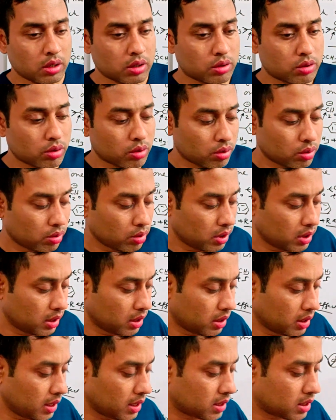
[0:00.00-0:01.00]
So
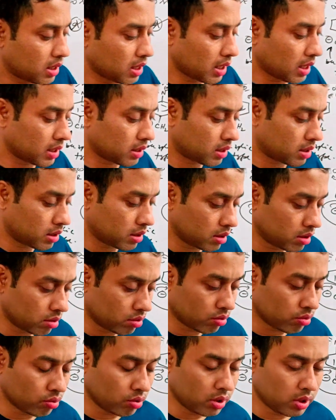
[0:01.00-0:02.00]
in next class
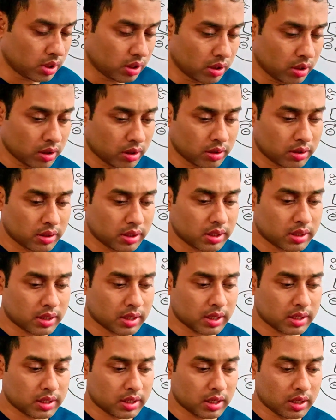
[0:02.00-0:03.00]
we will
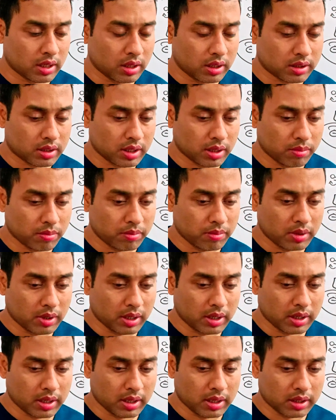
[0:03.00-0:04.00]
discuss some
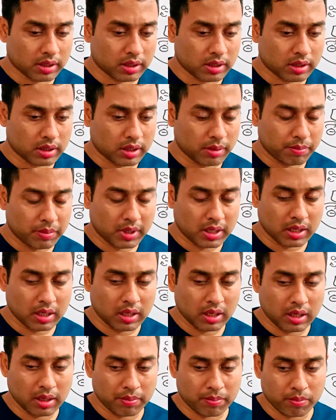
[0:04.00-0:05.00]

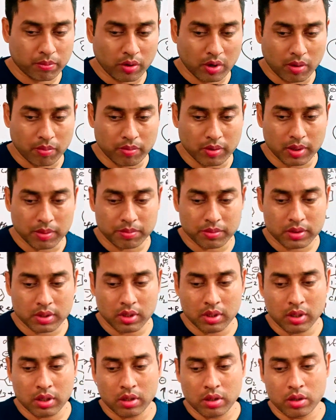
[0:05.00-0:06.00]
typical problems
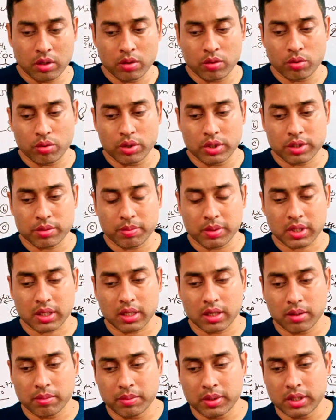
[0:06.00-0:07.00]
which may
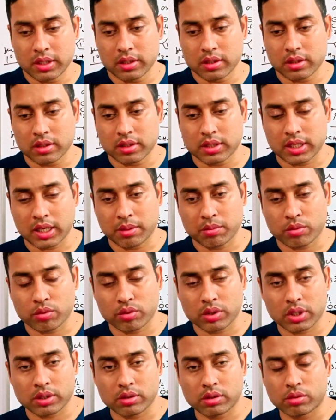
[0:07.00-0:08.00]
come in JAM
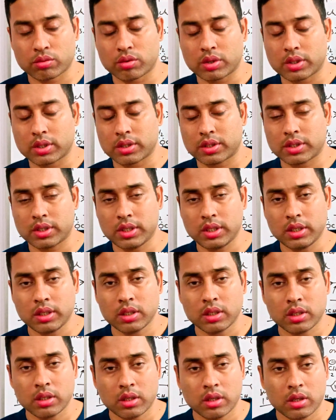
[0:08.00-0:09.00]
2023,
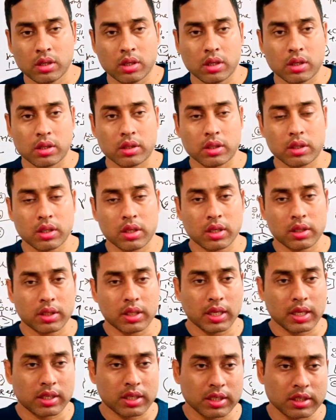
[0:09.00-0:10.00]
and
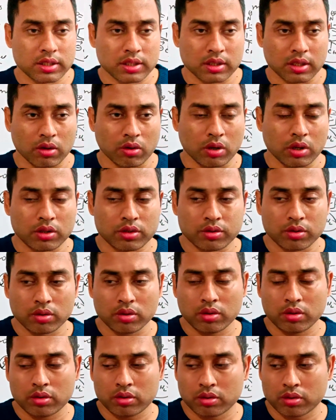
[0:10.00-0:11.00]
that is
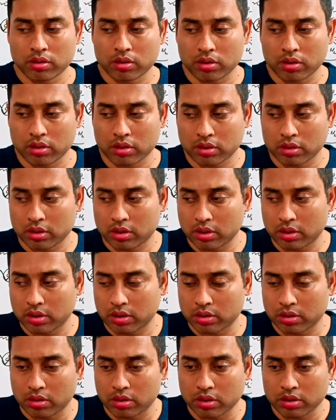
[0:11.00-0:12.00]
also
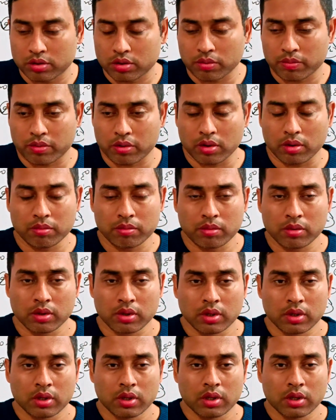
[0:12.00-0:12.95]
from